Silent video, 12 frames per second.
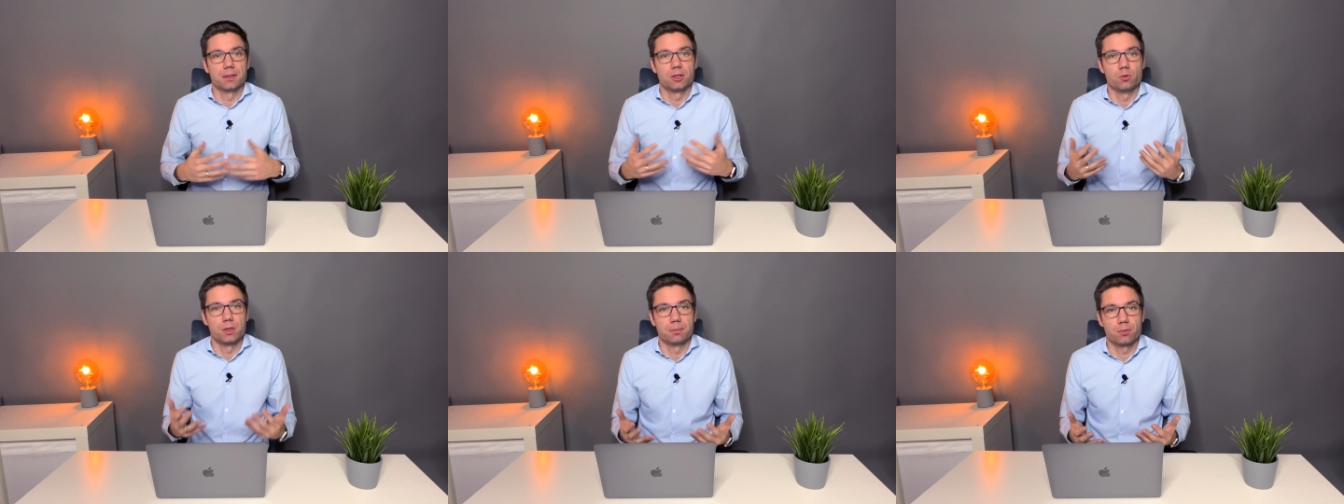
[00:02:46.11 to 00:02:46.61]

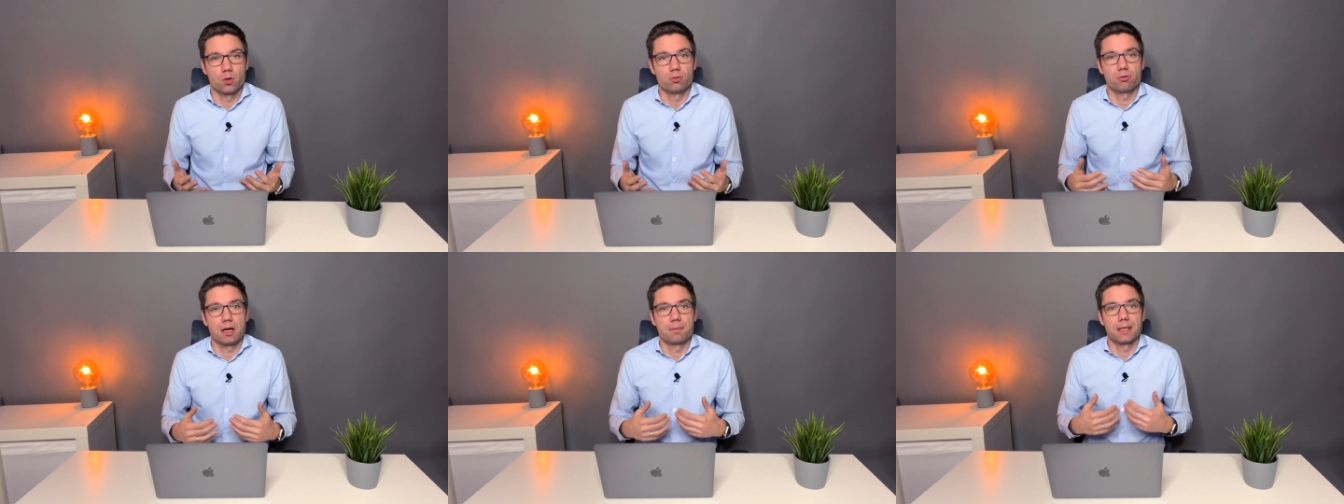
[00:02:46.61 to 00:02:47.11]
doing
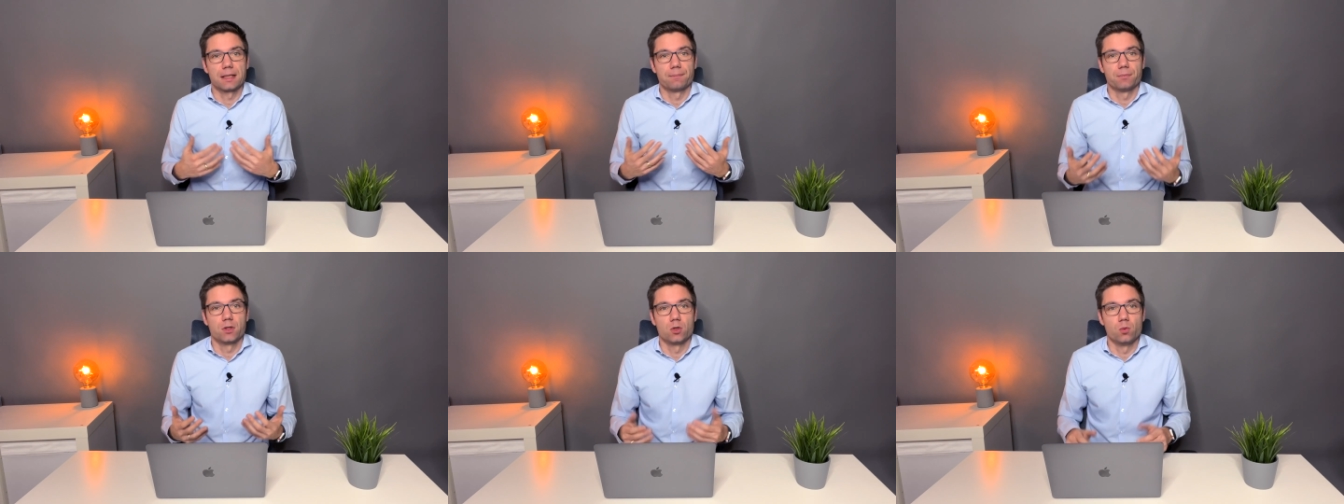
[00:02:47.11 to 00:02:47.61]
programming,
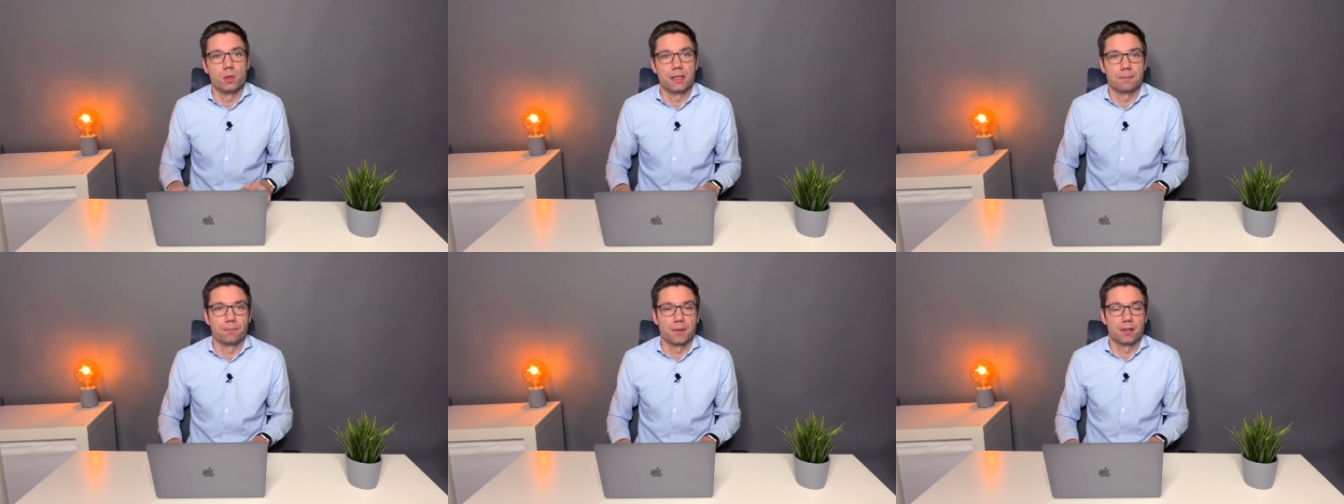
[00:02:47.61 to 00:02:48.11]
doing
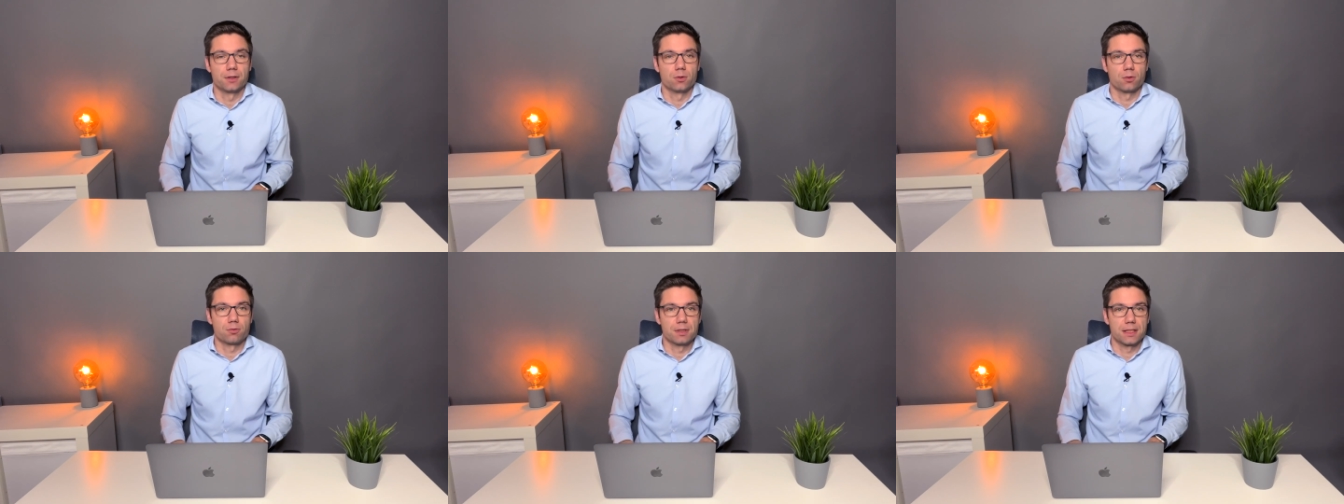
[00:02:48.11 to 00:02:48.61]
your
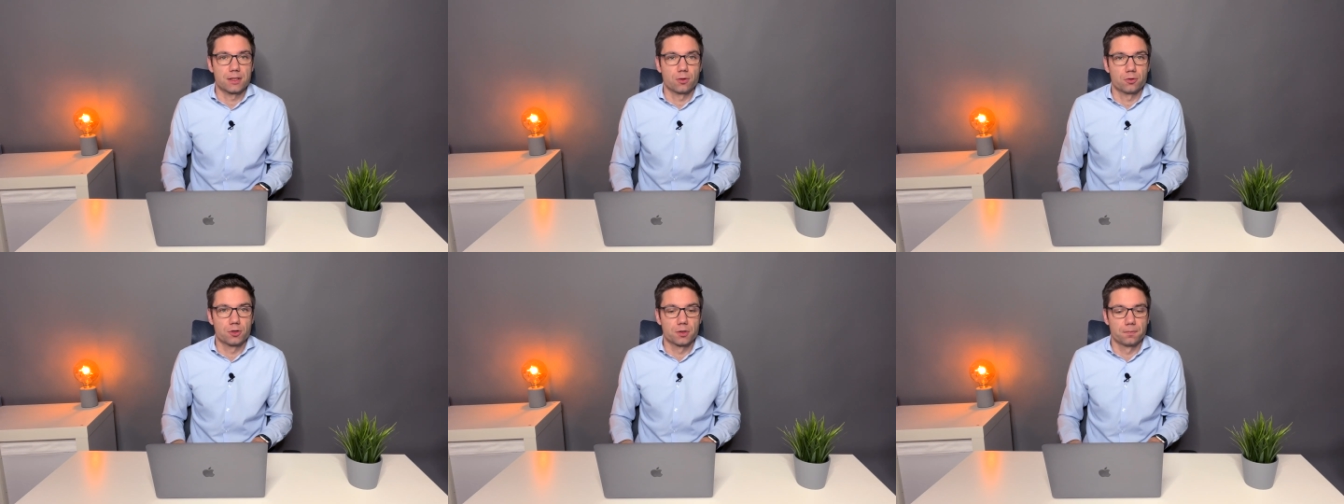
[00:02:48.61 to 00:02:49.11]

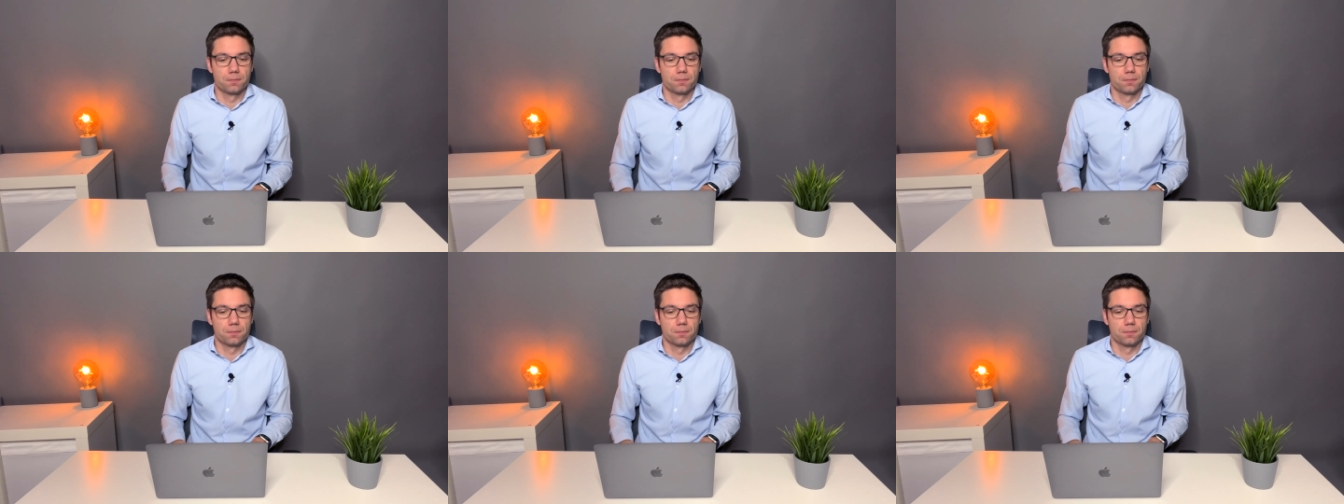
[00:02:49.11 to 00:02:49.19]
research?